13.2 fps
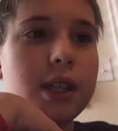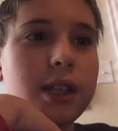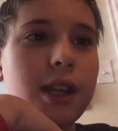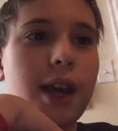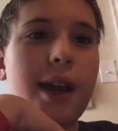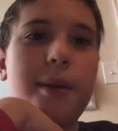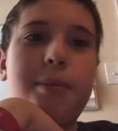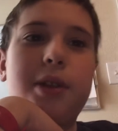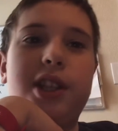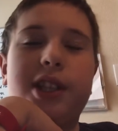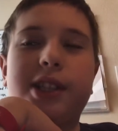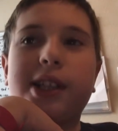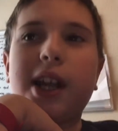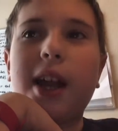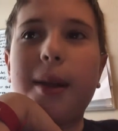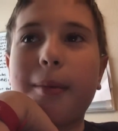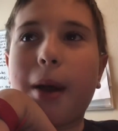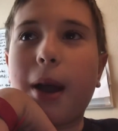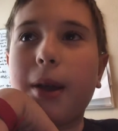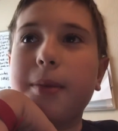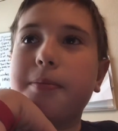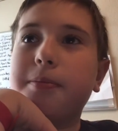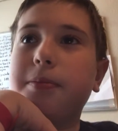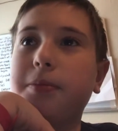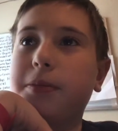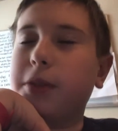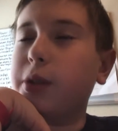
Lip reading: yeah, but this time I'm